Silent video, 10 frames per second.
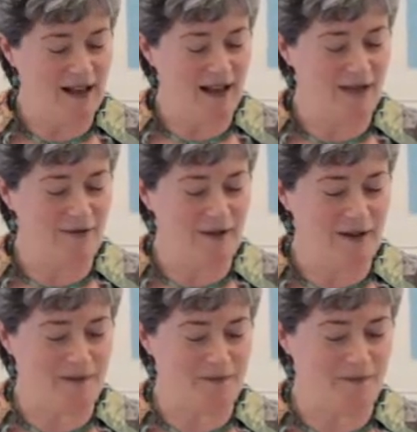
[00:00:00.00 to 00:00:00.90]
I've
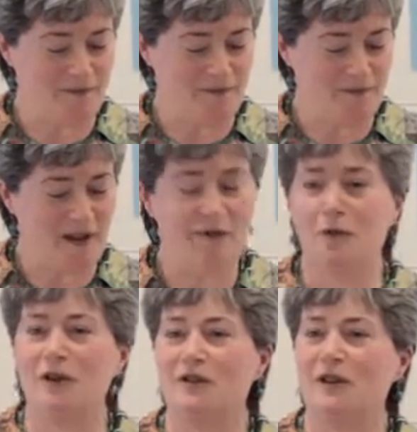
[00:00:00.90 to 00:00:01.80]
I've
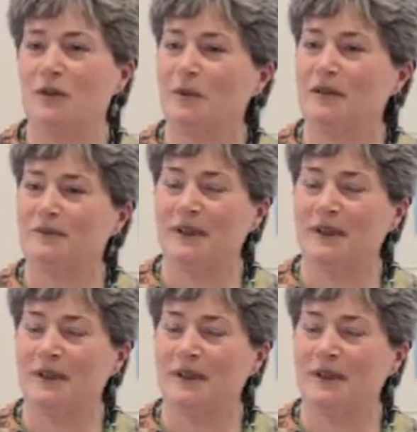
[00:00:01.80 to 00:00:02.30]
treasured this one,